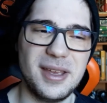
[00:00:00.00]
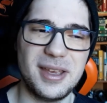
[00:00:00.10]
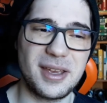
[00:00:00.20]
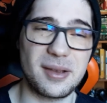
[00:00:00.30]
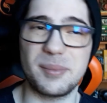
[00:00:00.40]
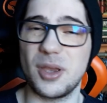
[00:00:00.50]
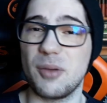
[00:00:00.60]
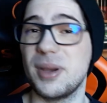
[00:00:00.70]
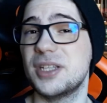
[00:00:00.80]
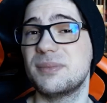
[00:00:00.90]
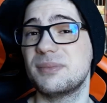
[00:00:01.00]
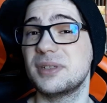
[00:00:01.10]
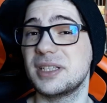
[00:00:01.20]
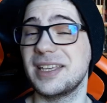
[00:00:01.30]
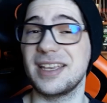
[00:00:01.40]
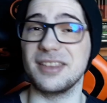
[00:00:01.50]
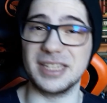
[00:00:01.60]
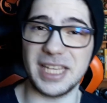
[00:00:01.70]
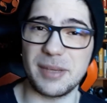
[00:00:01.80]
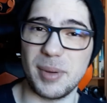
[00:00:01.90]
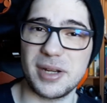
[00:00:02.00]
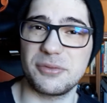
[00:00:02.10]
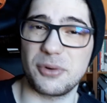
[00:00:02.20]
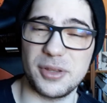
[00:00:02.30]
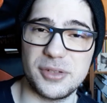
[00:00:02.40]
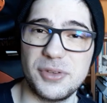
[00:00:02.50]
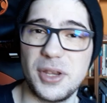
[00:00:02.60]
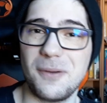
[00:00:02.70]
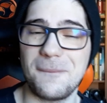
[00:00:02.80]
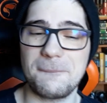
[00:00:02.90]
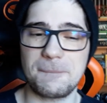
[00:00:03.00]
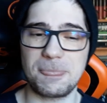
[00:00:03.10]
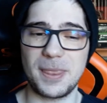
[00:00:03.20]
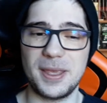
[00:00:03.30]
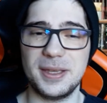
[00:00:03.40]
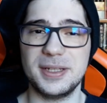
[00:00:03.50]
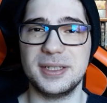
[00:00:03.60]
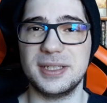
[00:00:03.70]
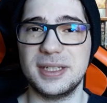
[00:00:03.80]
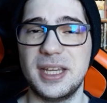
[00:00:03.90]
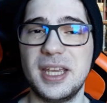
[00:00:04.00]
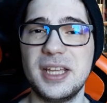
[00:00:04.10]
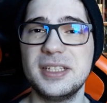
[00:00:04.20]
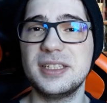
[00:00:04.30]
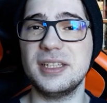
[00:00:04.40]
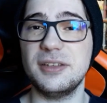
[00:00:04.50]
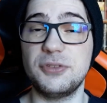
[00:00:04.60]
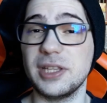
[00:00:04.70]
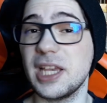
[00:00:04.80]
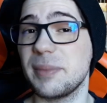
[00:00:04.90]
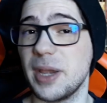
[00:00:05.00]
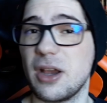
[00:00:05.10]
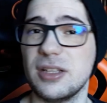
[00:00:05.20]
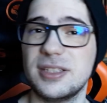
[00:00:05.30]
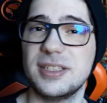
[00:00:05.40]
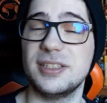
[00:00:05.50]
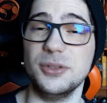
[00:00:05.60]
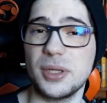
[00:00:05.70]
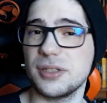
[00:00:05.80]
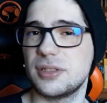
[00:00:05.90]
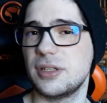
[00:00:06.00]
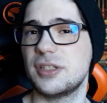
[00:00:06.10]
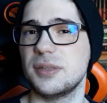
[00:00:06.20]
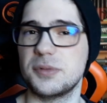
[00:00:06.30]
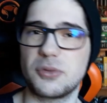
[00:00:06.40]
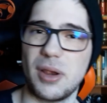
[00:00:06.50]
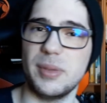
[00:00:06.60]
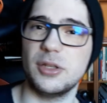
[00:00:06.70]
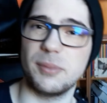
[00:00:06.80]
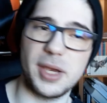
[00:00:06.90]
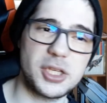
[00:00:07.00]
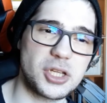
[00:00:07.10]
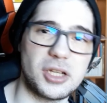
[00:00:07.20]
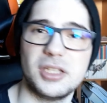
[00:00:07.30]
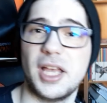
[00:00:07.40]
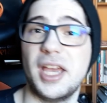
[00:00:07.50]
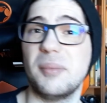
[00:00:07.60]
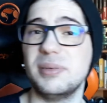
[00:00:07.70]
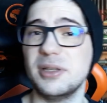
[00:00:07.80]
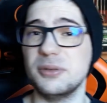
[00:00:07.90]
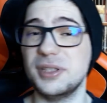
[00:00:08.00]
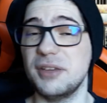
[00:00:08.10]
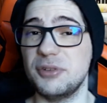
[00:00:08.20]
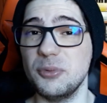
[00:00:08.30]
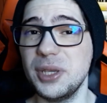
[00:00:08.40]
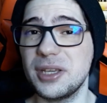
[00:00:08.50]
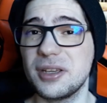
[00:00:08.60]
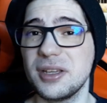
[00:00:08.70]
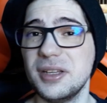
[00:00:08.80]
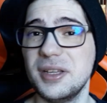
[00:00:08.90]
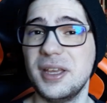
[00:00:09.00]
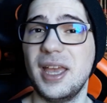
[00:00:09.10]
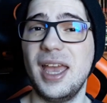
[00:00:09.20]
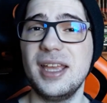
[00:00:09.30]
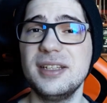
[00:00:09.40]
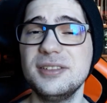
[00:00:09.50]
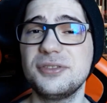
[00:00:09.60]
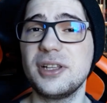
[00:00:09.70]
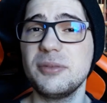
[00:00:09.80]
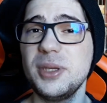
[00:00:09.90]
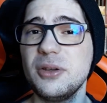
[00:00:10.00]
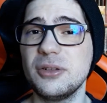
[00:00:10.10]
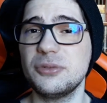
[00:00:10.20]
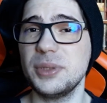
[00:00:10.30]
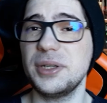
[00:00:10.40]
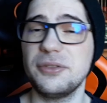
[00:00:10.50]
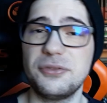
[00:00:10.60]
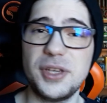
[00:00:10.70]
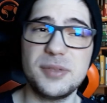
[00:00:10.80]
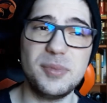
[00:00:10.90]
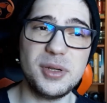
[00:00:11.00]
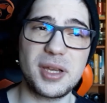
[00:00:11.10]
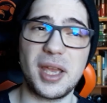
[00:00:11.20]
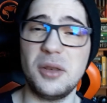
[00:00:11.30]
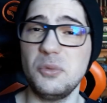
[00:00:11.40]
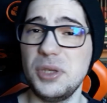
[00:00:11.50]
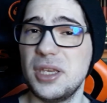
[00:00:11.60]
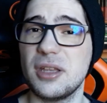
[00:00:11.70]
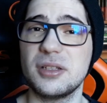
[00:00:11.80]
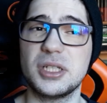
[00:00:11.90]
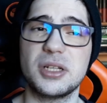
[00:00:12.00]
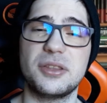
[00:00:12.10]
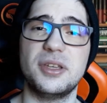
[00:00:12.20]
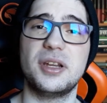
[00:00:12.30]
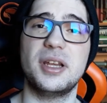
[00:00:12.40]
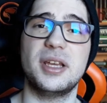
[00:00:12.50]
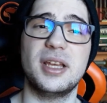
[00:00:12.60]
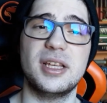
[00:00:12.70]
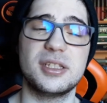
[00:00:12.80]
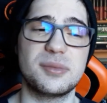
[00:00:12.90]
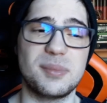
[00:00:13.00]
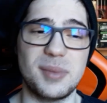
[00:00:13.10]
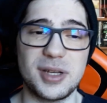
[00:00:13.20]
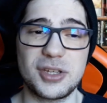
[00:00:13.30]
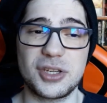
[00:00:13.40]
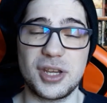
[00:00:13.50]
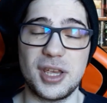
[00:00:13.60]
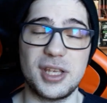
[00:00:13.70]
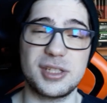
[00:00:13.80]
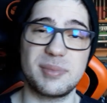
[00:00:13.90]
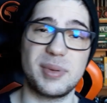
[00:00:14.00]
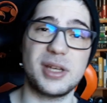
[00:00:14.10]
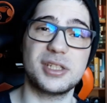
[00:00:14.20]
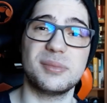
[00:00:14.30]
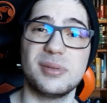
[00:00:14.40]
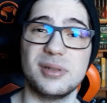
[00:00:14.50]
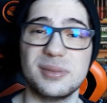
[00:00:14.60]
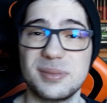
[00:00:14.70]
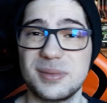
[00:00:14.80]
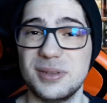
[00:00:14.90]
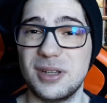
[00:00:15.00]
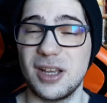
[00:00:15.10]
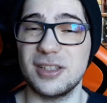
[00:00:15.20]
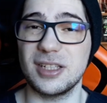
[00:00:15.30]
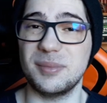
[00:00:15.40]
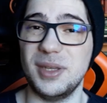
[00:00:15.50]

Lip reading: help me out by clicking the like button for this video. And if you like my content, do consider subscribing to my channel. I upload every week And follow me on Twitter and Facebook, and we can talk there as much as possible. Do contact me,